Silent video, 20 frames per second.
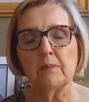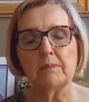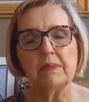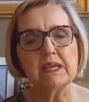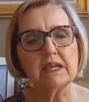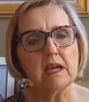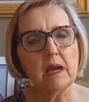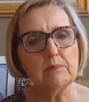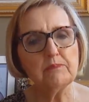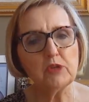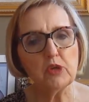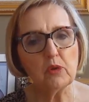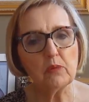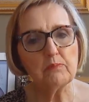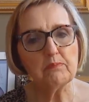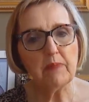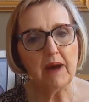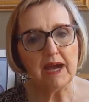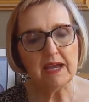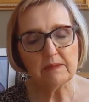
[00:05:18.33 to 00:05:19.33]
pick up your
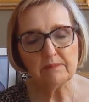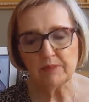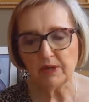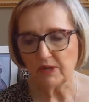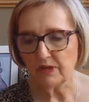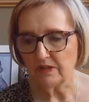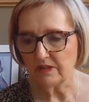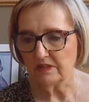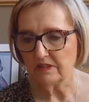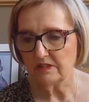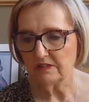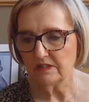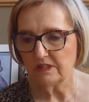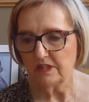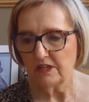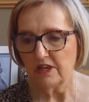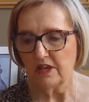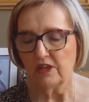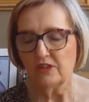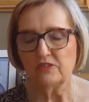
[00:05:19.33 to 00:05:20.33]
Bible,
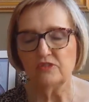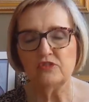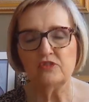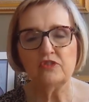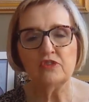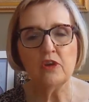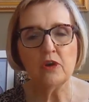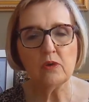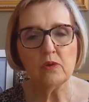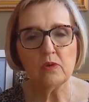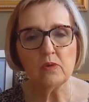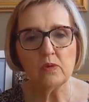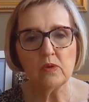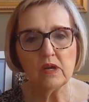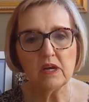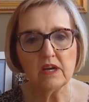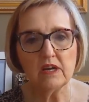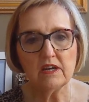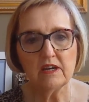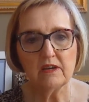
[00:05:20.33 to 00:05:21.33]
know
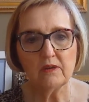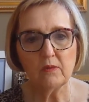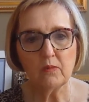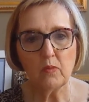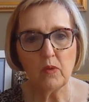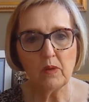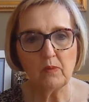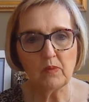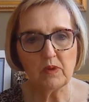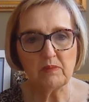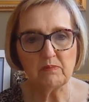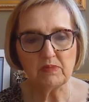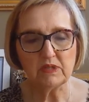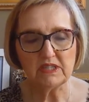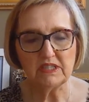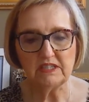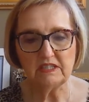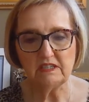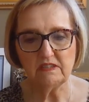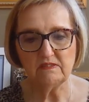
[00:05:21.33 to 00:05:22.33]
what we
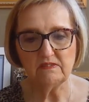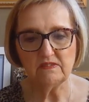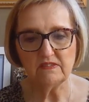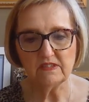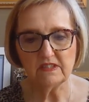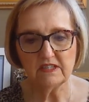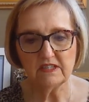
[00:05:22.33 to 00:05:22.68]
believe,